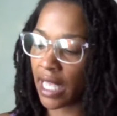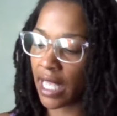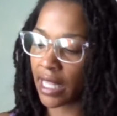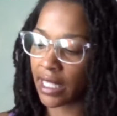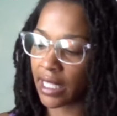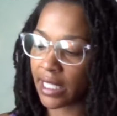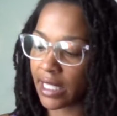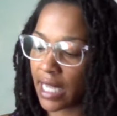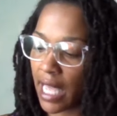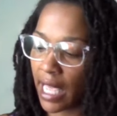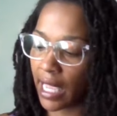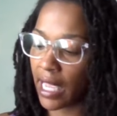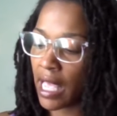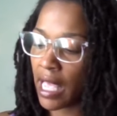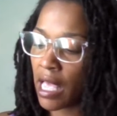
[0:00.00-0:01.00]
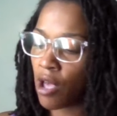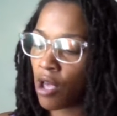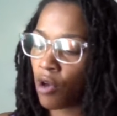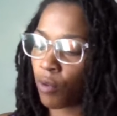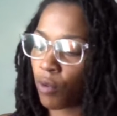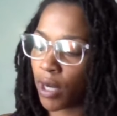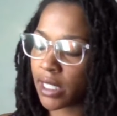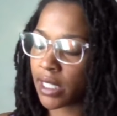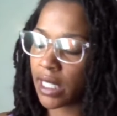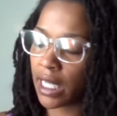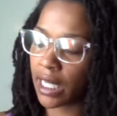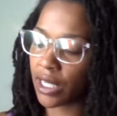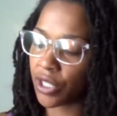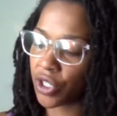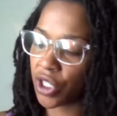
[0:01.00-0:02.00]
at this day? What is the
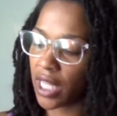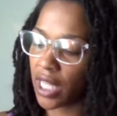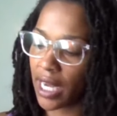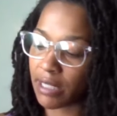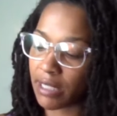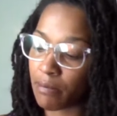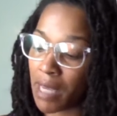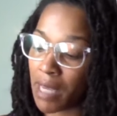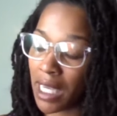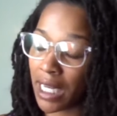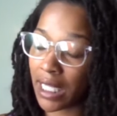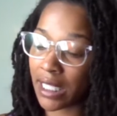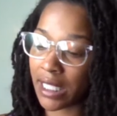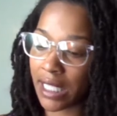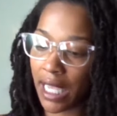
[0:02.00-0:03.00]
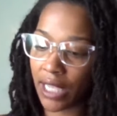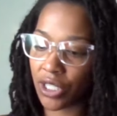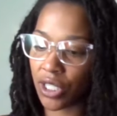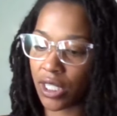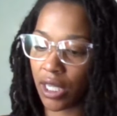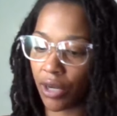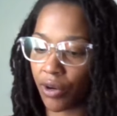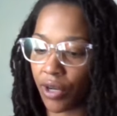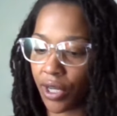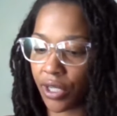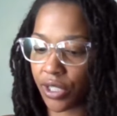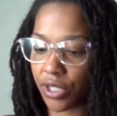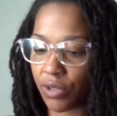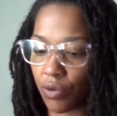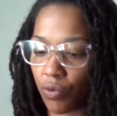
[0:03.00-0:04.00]
energy that is meeting
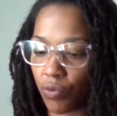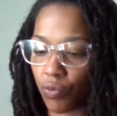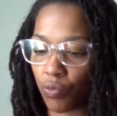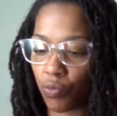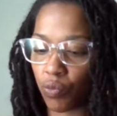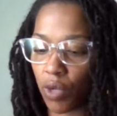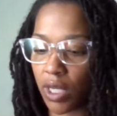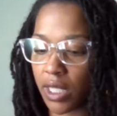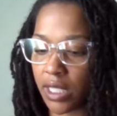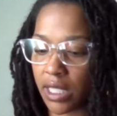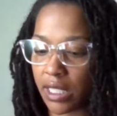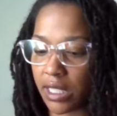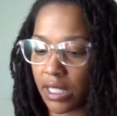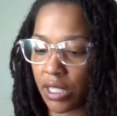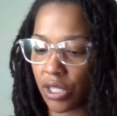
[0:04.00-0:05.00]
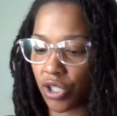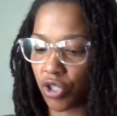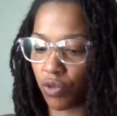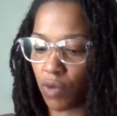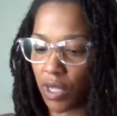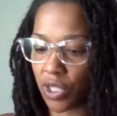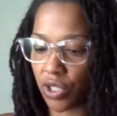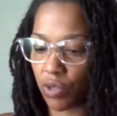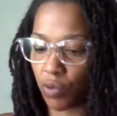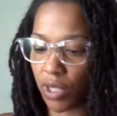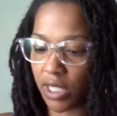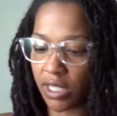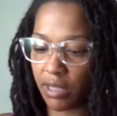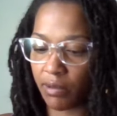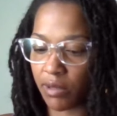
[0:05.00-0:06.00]
Sagittarius? What is the situation? What
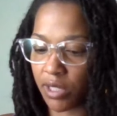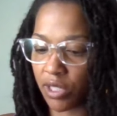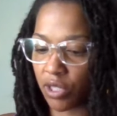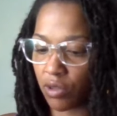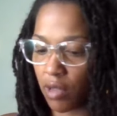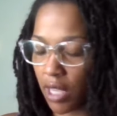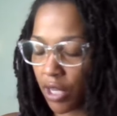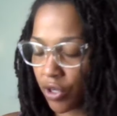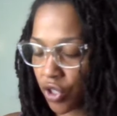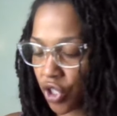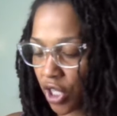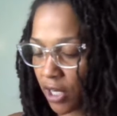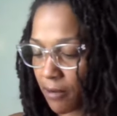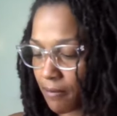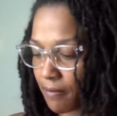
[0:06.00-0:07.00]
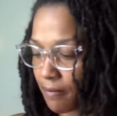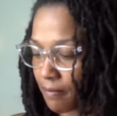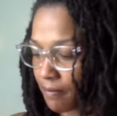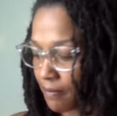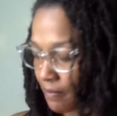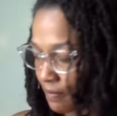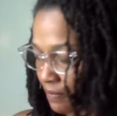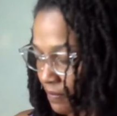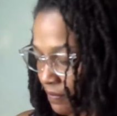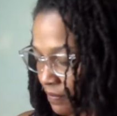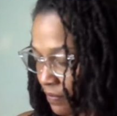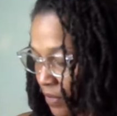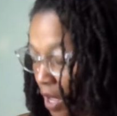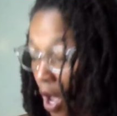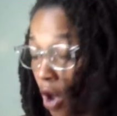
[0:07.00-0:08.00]
is this energy?
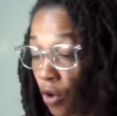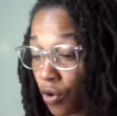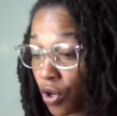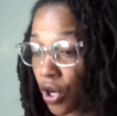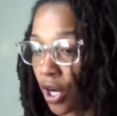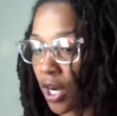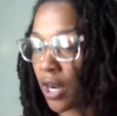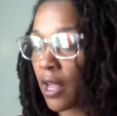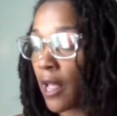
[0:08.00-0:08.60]
Hunger.